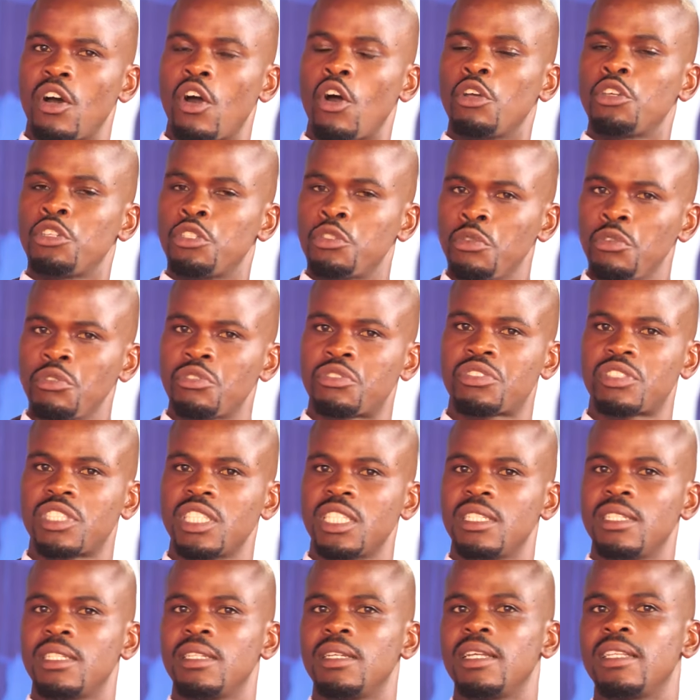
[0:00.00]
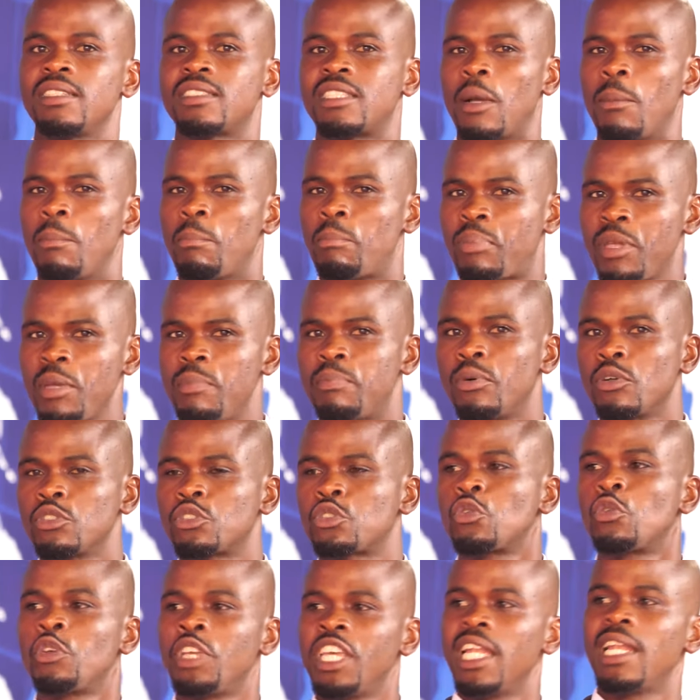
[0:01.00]
or use some people
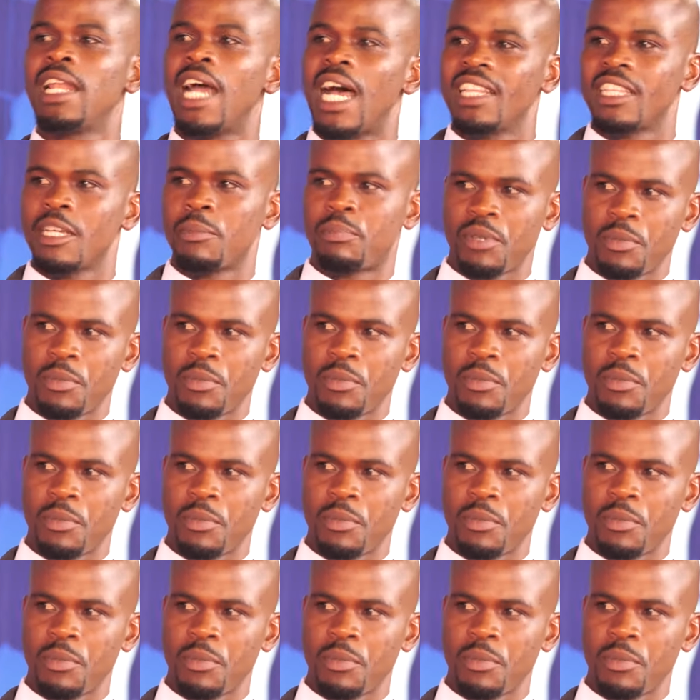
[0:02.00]
to heal other